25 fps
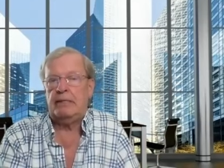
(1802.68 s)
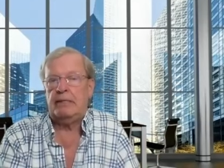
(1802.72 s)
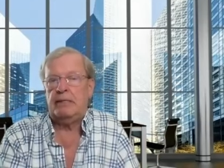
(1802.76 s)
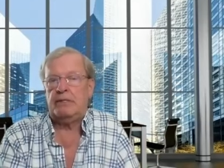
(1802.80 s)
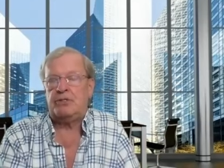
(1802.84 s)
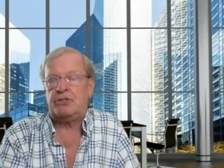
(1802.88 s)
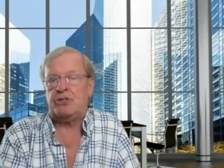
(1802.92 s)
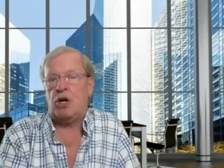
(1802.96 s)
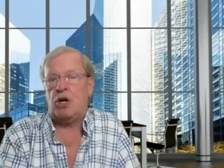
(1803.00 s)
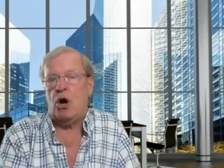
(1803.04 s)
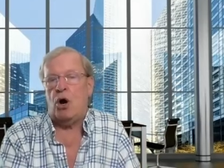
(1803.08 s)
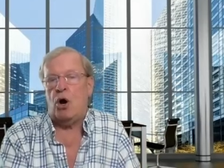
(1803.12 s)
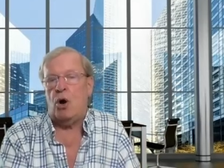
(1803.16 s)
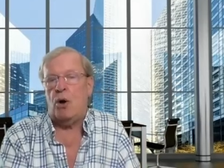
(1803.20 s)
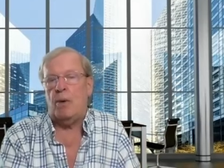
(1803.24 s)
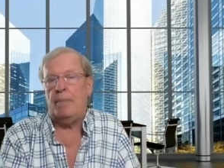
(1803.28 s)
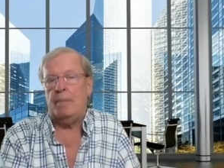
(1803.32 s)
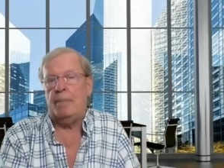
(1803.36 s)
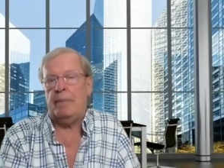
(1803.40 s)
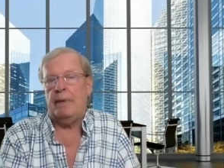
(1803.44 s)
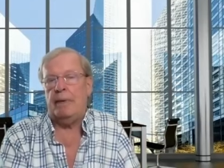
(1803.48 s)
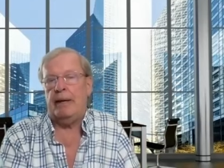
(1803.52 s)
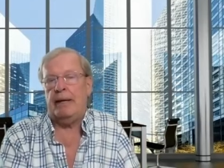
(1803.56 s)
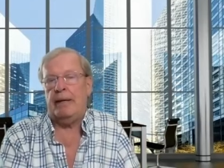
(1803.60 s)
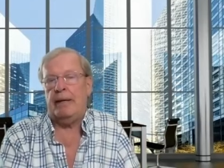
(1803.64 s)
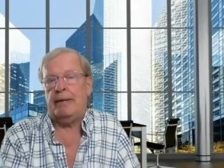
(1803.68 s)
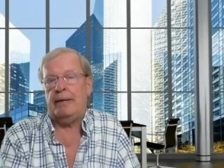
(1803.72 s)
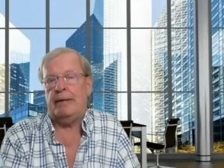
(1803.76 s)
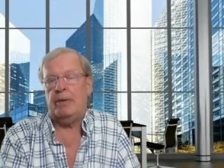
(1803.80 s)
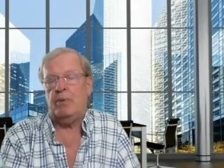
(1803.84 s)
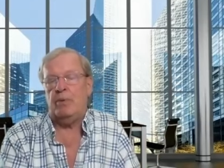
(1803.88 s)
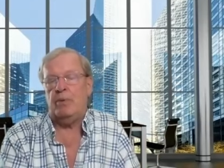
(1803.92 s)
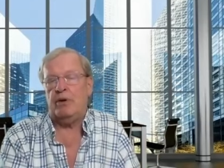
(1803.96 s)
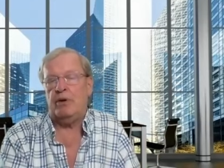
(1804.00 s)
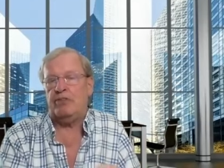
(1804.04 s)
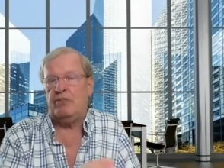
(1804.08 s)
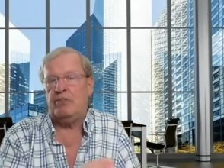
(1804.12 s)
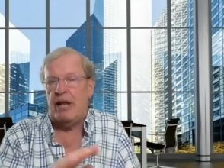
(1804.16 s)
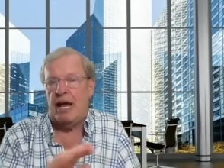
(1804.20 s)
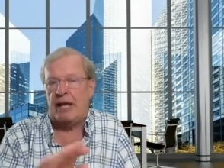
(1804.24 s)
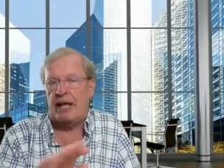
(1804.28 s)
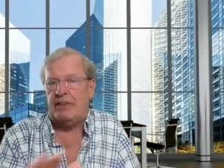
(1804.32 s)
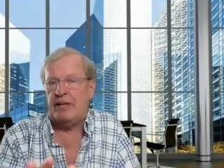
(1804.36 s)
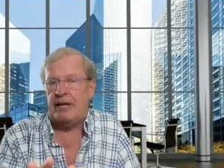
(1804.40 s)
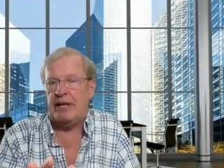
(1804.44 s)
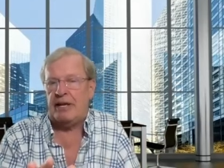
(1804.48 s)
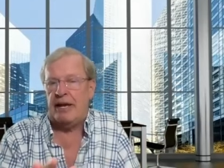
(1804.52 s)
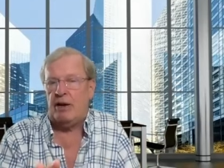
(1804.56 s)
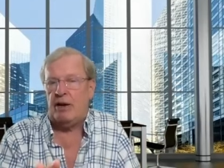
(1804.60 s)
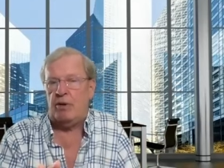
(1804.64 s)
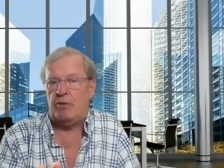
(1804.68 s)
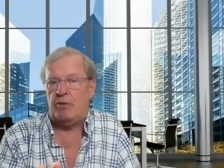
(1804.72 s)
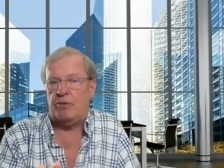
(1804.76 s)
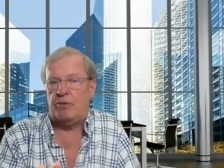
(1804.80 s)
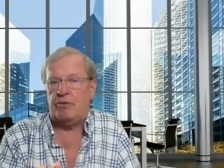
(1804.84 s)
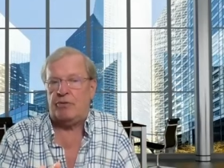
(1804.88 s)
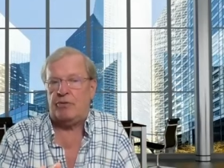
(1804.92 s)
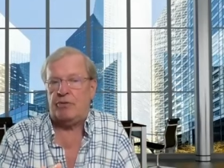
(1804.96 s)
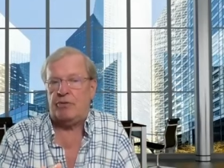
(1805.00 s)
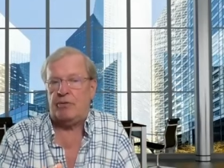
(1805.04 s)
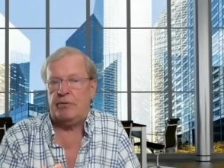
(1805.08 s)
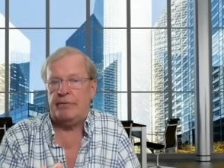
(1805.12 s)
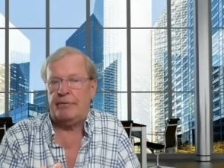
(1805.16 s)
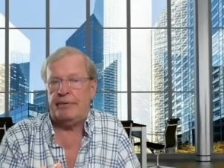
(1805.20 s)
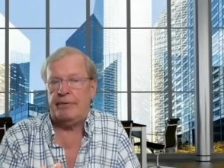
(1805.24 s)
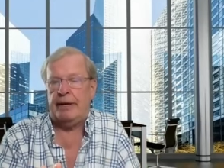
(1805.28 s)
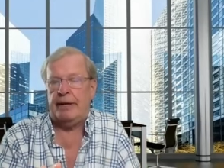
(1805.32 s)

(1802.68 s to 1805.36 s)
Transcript: So it, it was nothing else.